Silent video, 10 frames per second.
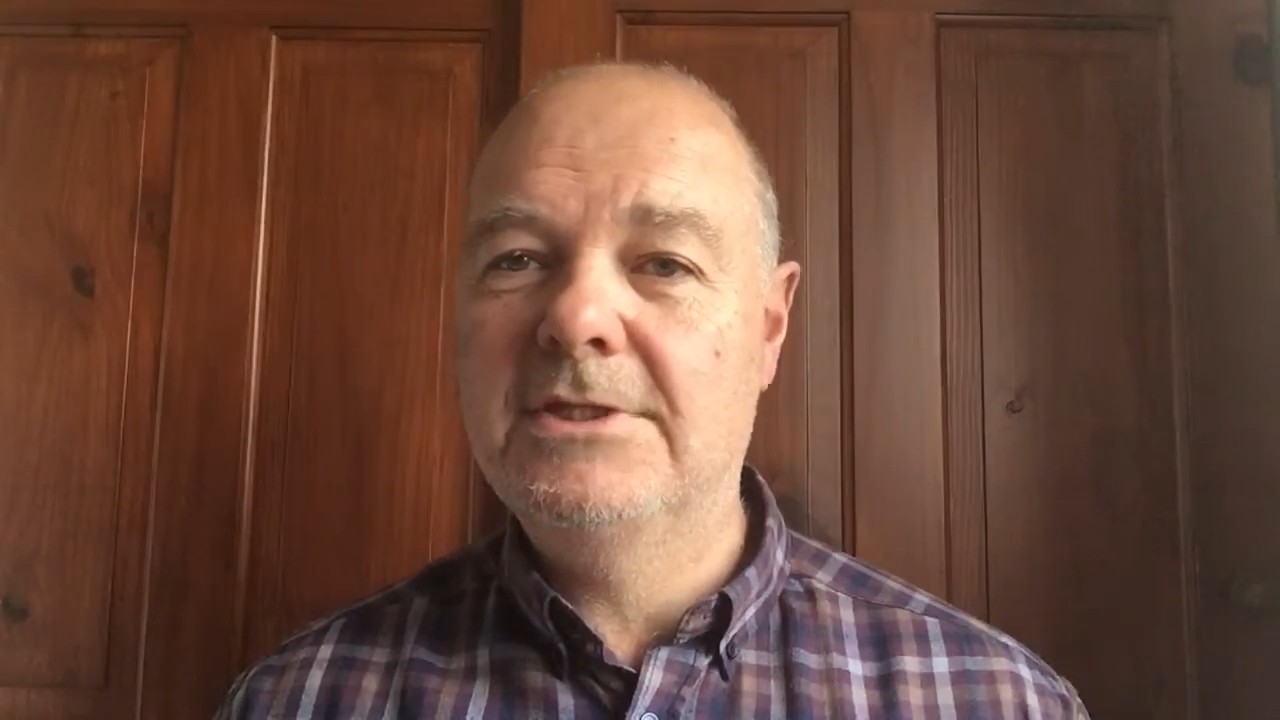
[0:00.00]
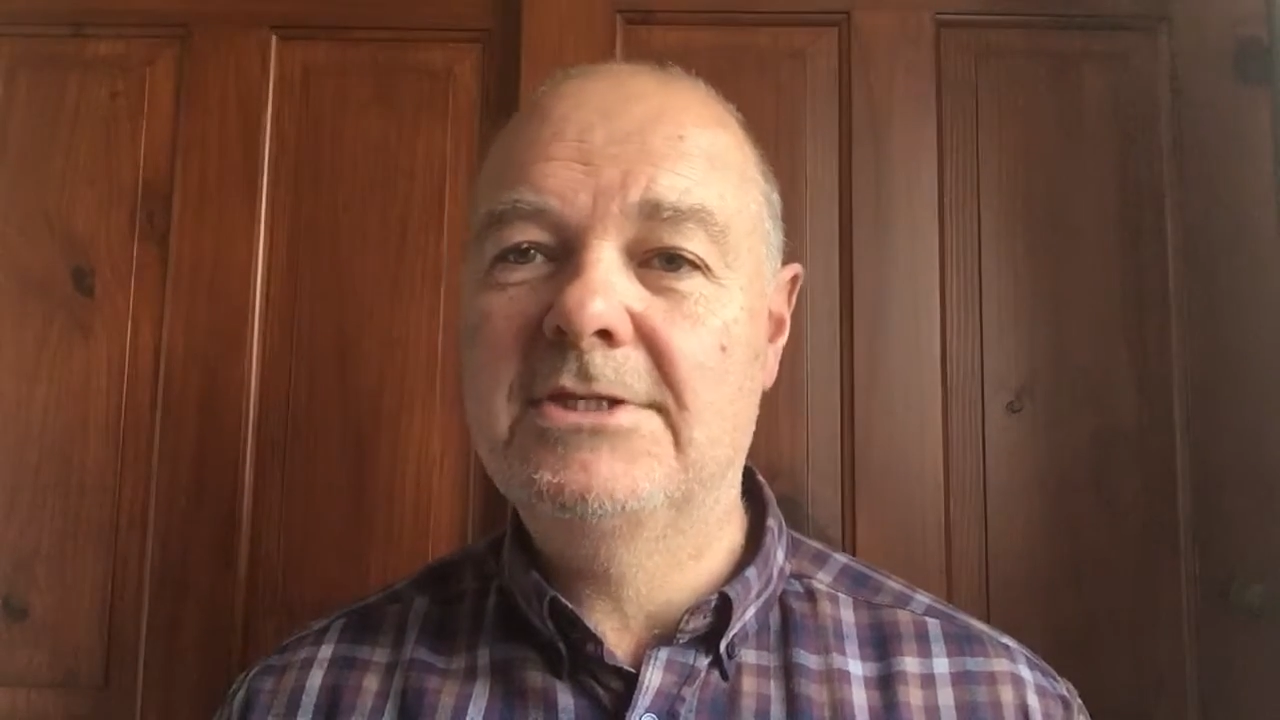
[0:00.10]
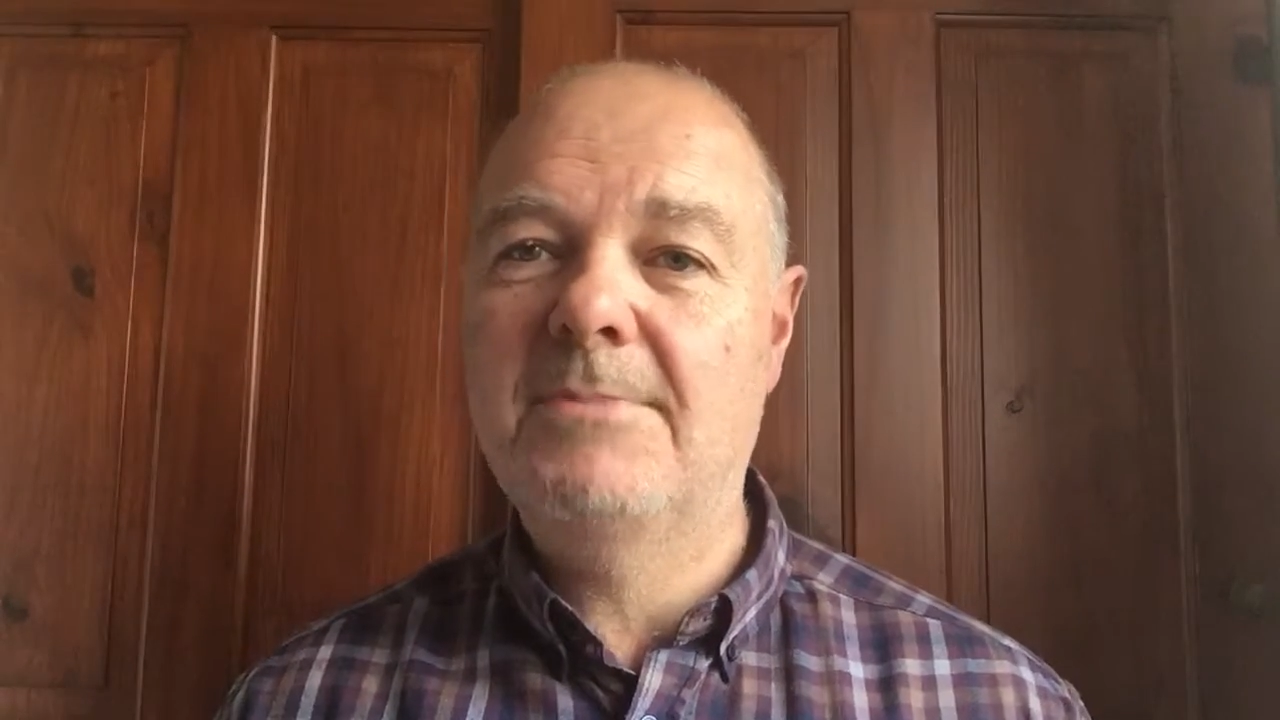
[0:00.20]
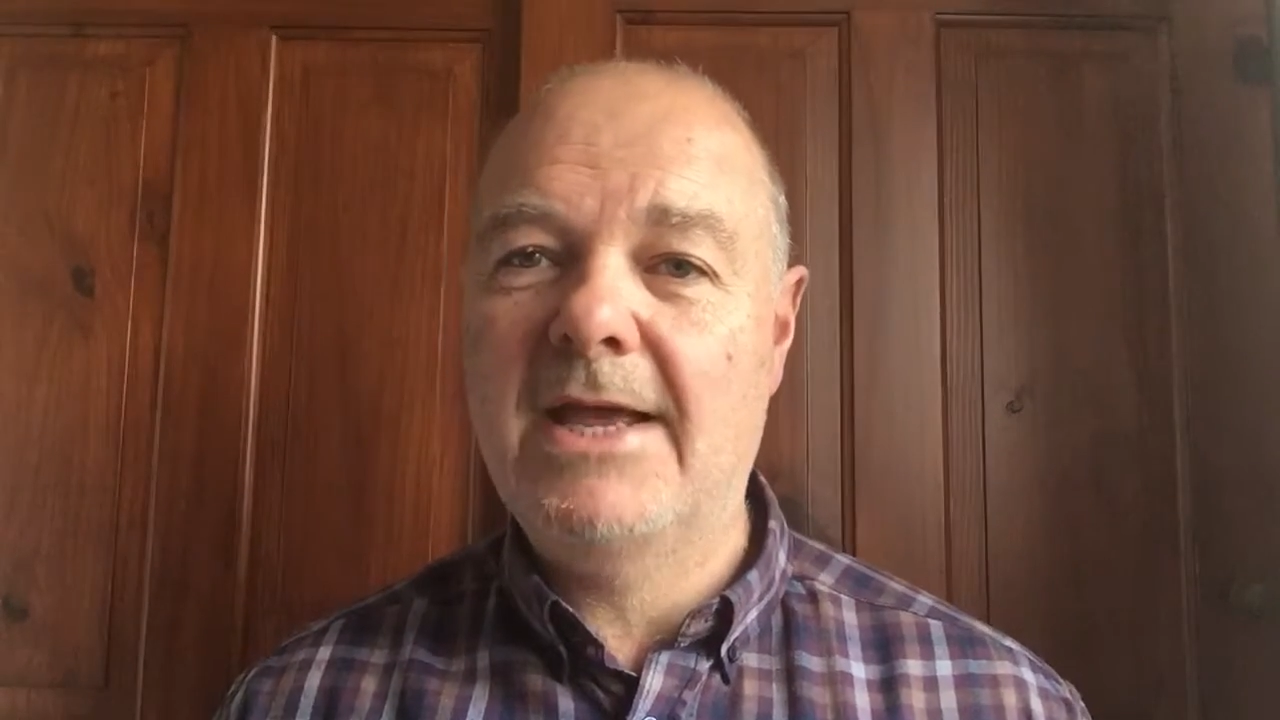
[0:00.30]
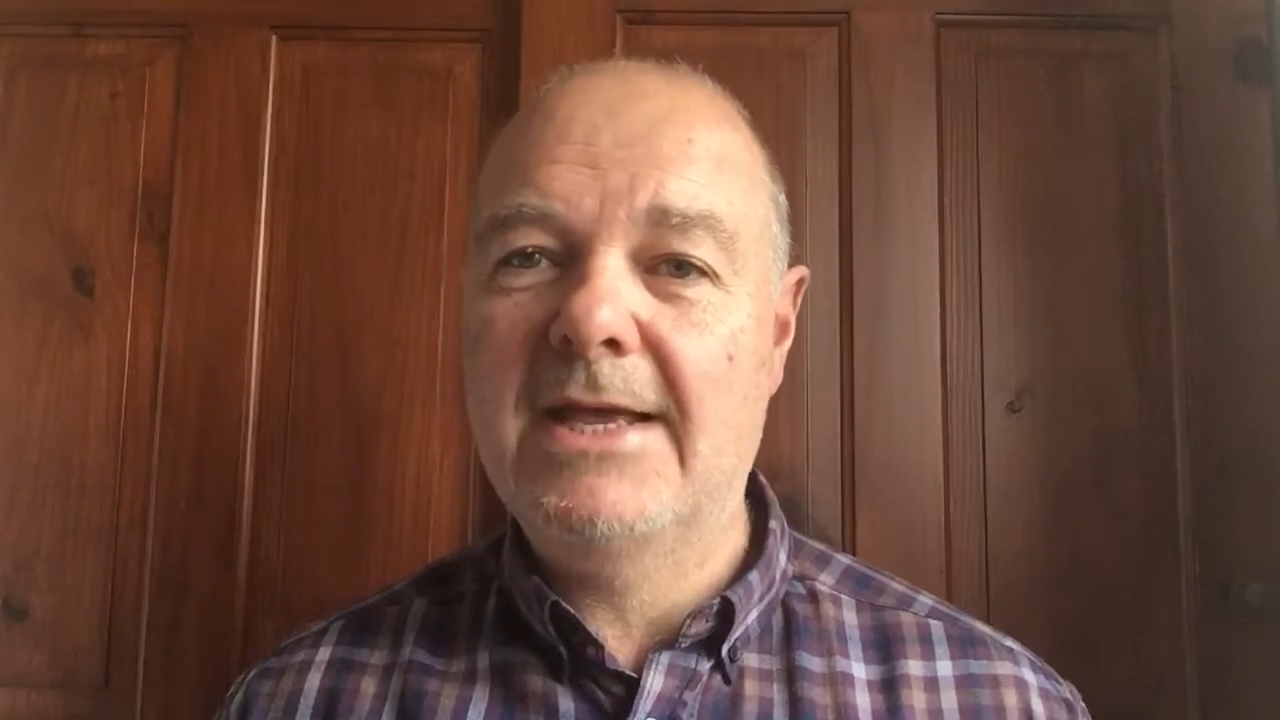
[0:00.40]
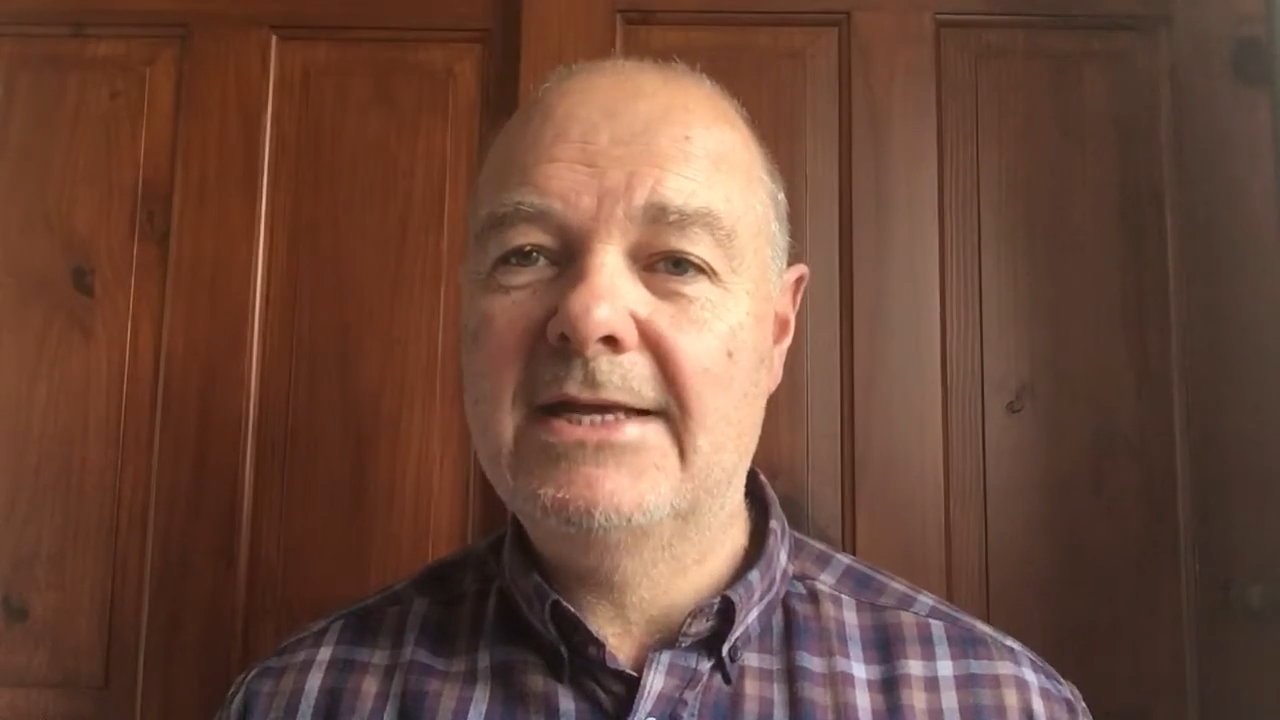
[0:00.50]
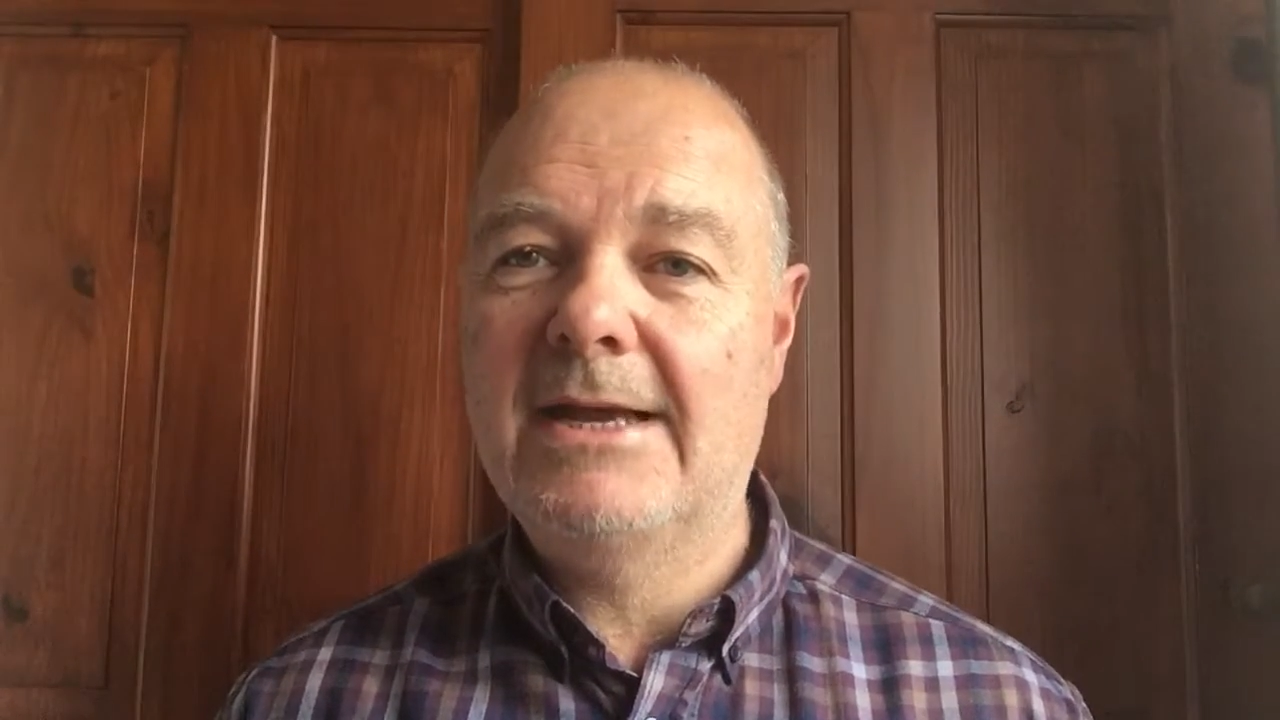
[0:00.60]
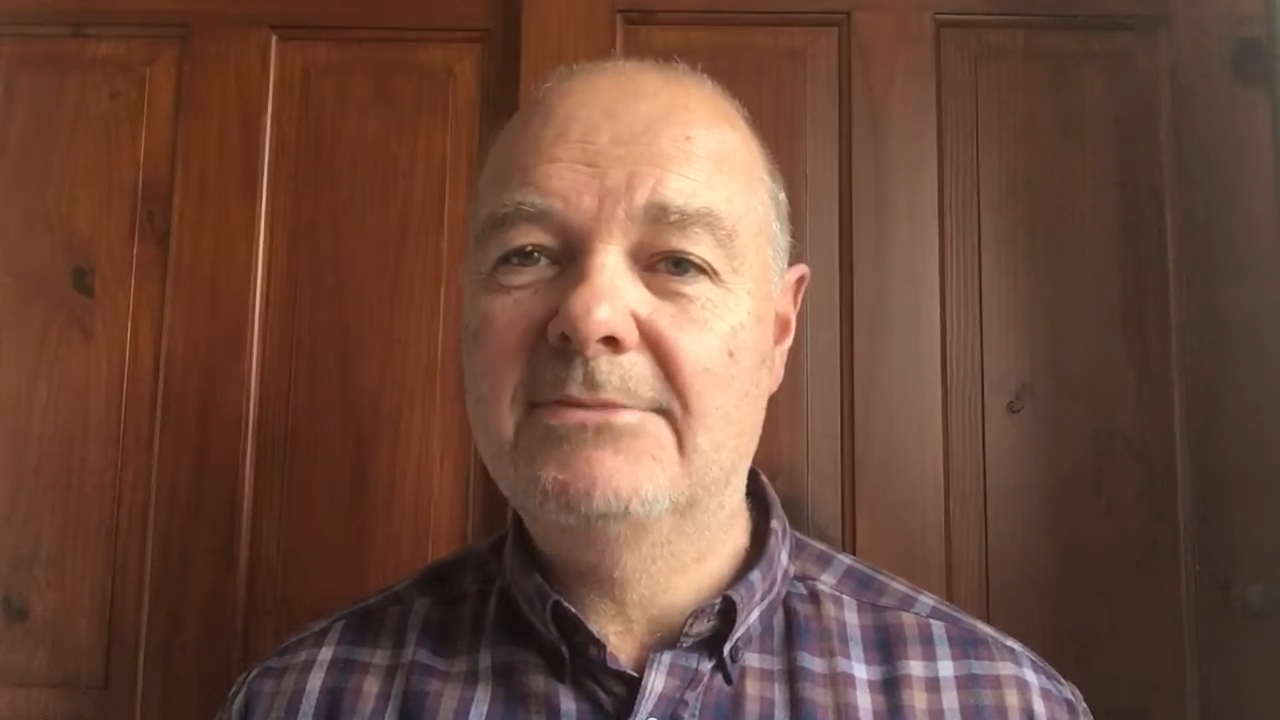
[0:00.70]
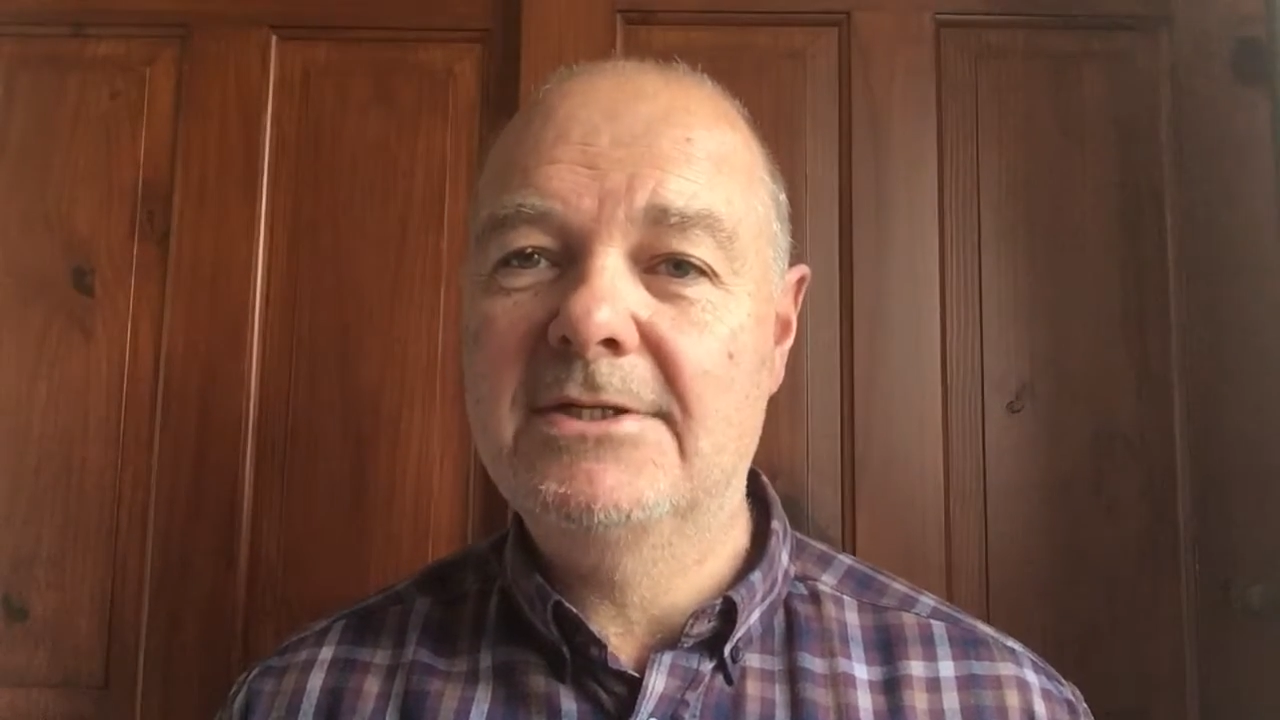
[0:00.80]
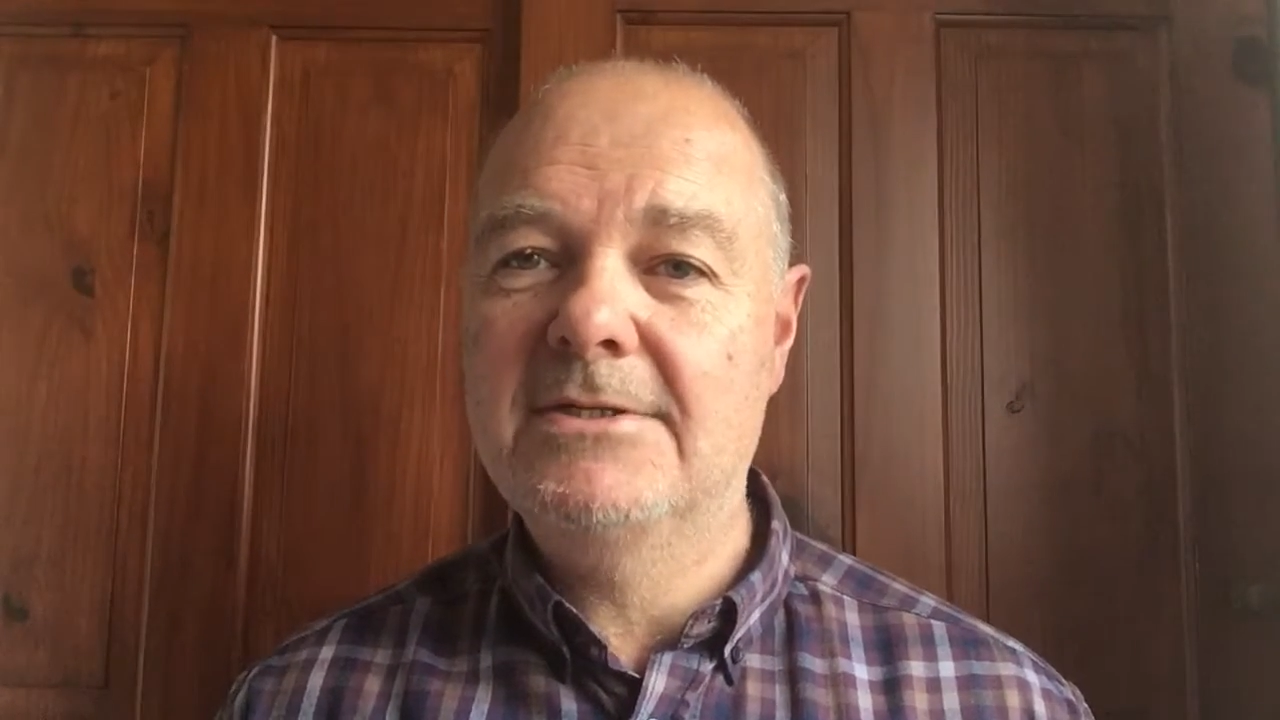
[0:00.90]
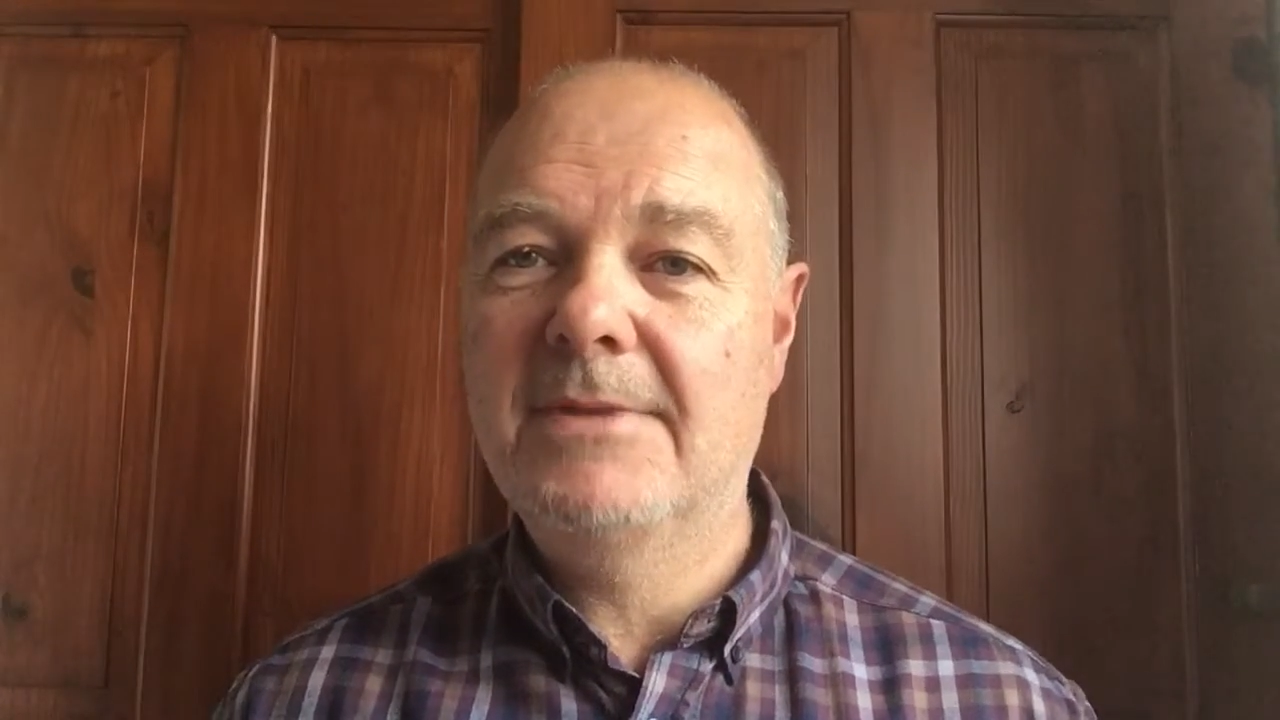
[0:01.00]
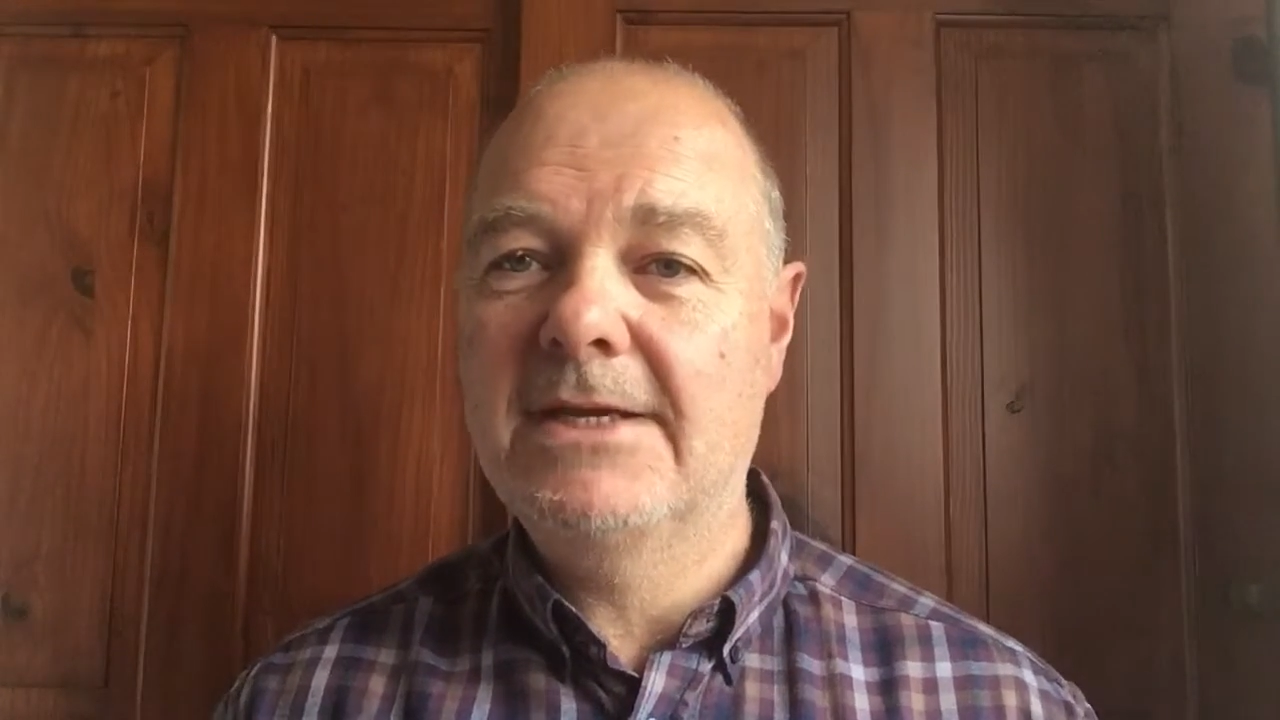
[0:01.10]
display adapters